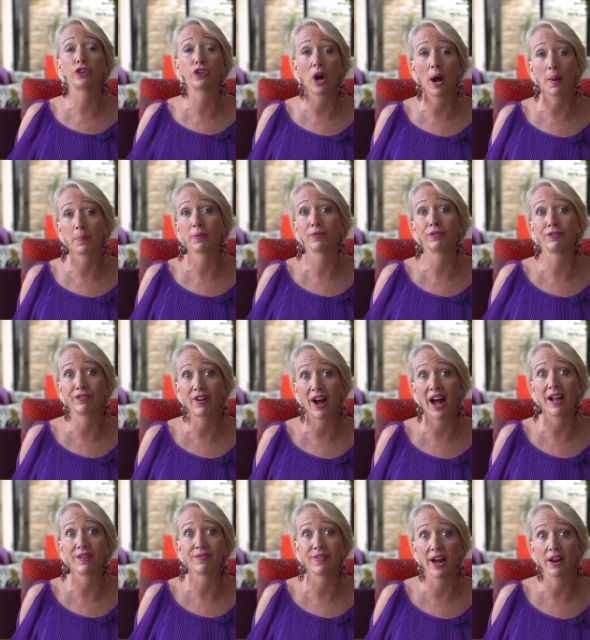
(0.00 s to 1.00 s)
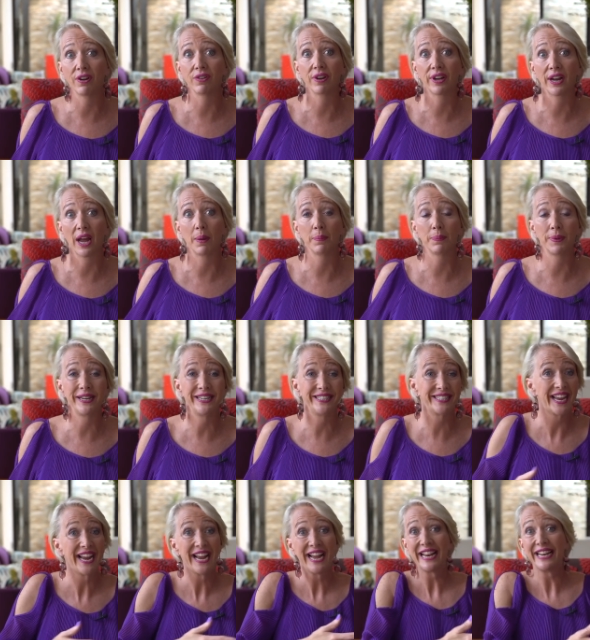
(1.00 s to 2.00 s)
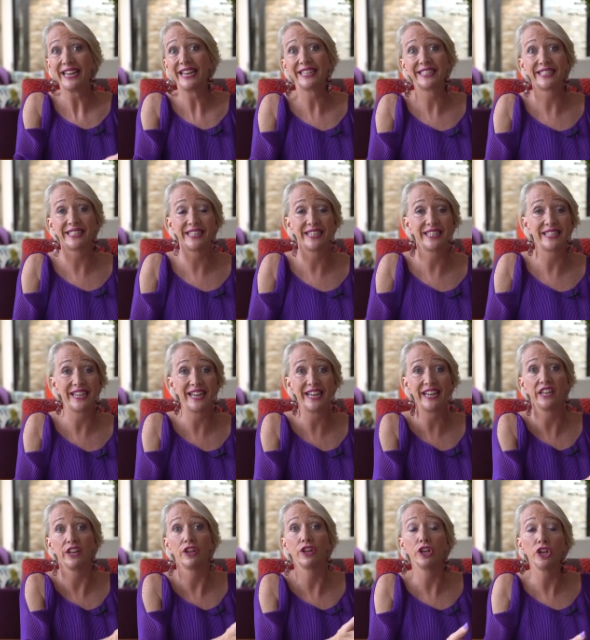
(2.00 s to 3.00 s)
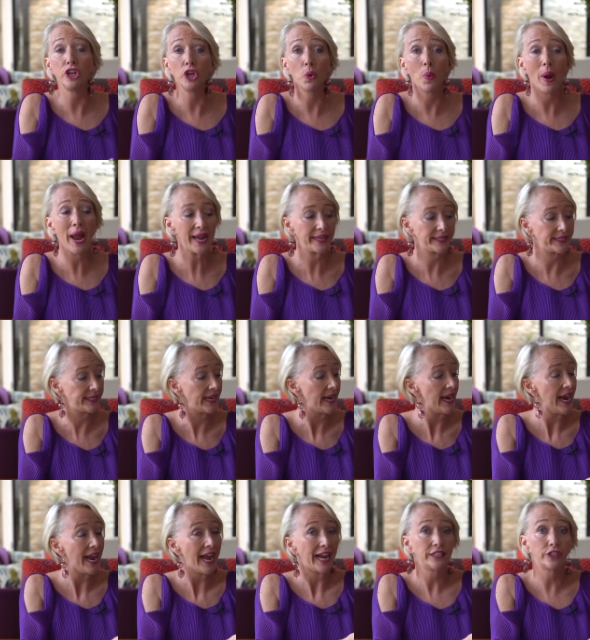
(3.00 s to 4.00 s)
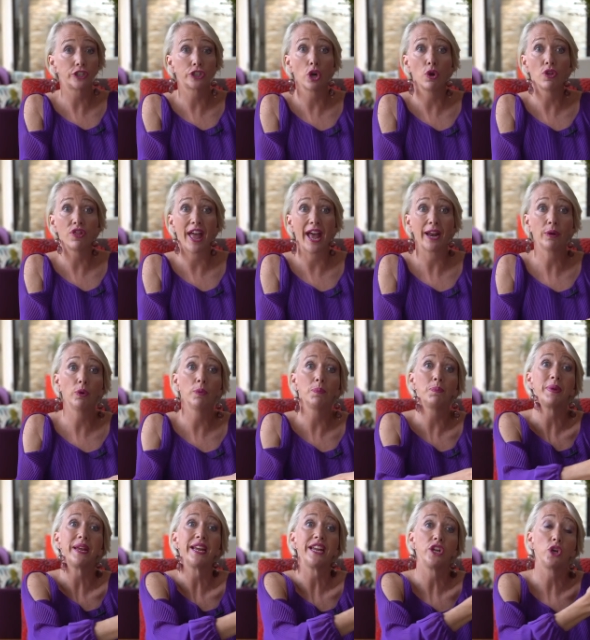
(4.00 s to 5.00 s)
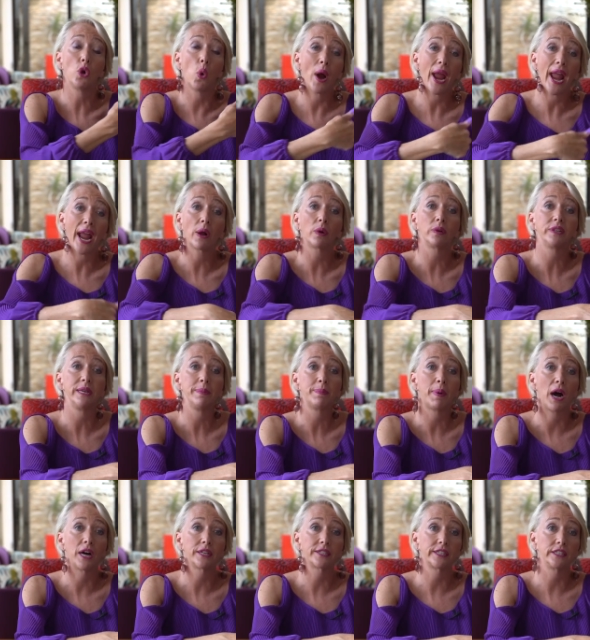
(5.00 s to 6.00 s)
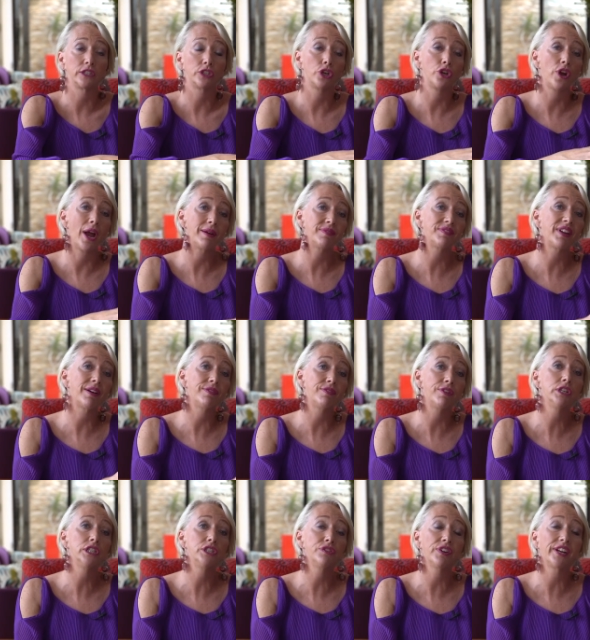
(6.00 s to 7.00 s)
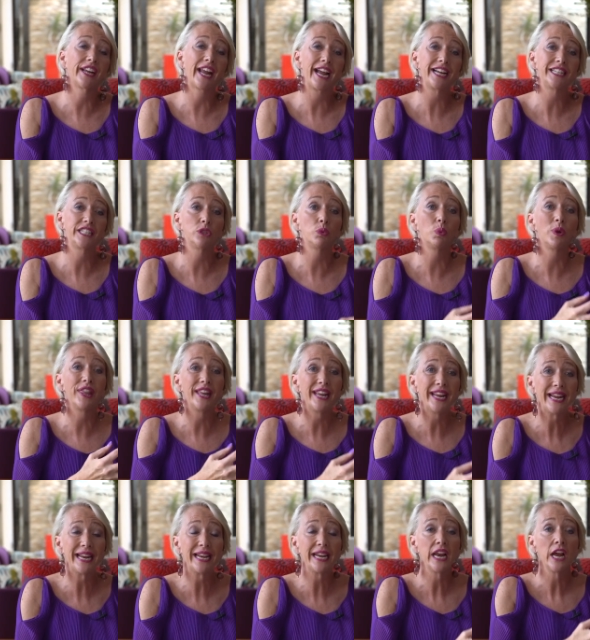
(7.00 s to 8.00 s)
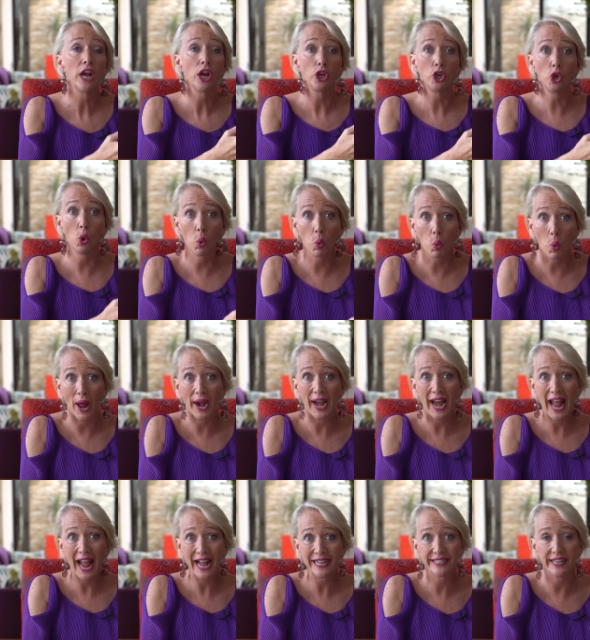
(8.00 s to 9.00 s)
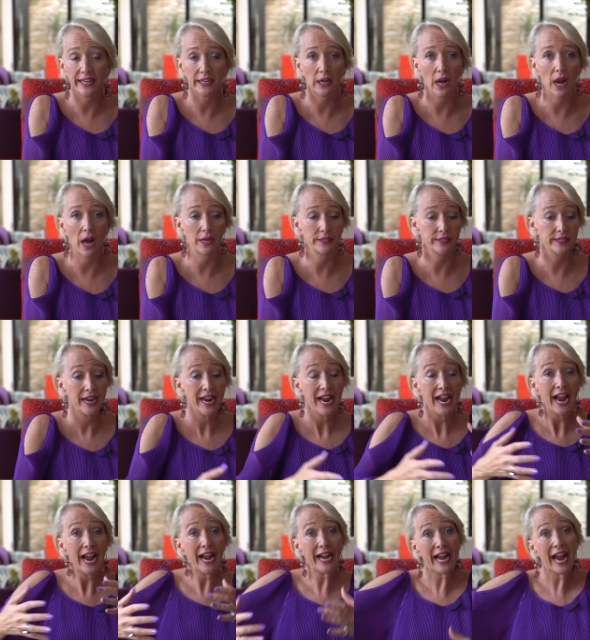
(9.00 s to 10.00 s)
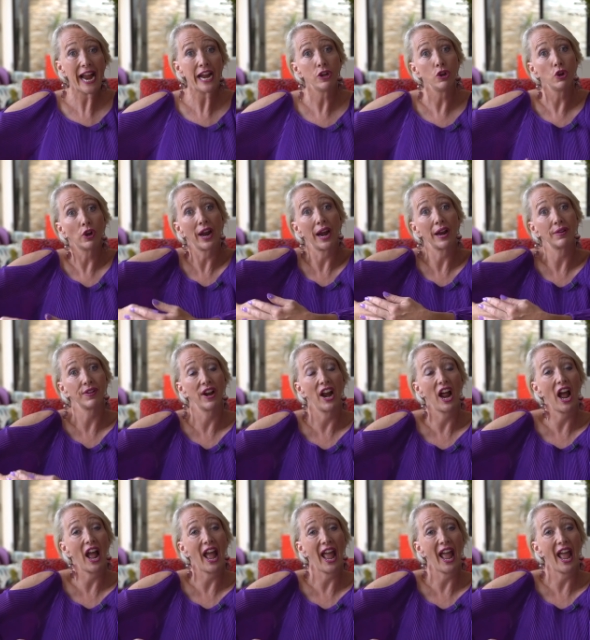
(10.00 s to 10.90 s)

the top 500 companies listed in the US. And so that would be your equity basket. So you have diversification within your one asset class. Again, you can have an